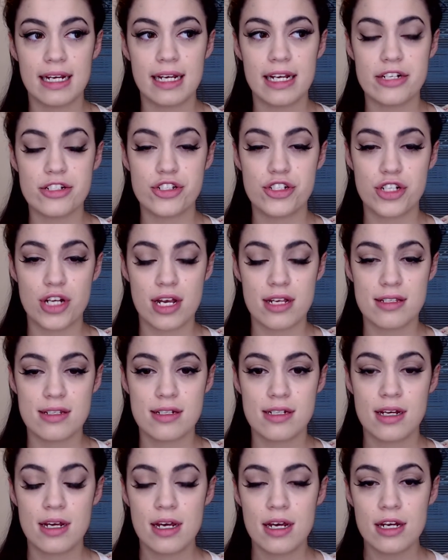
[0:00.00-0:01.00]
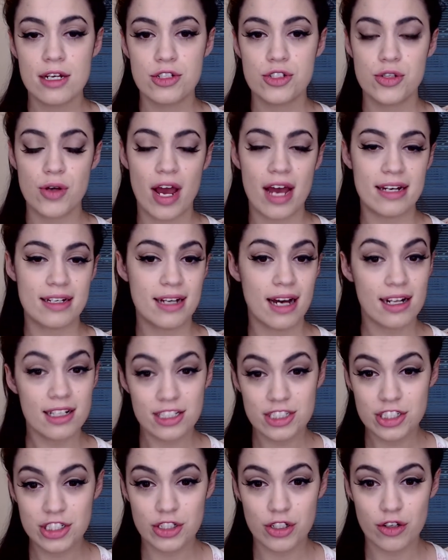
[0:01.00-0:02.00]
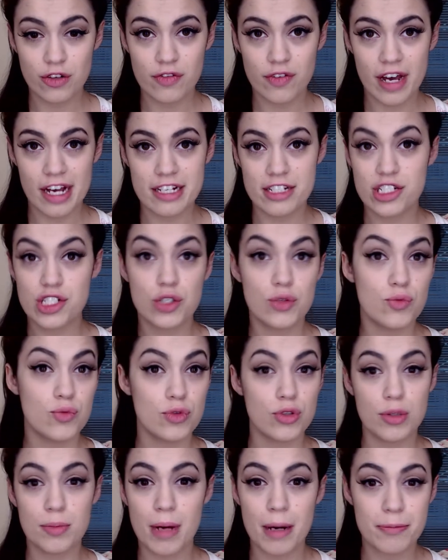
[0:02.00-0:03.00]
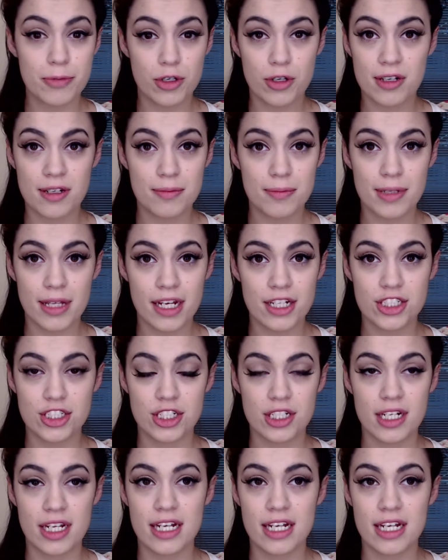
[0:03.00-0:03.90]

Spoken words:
is just to add color to your face, to warm up your complexion.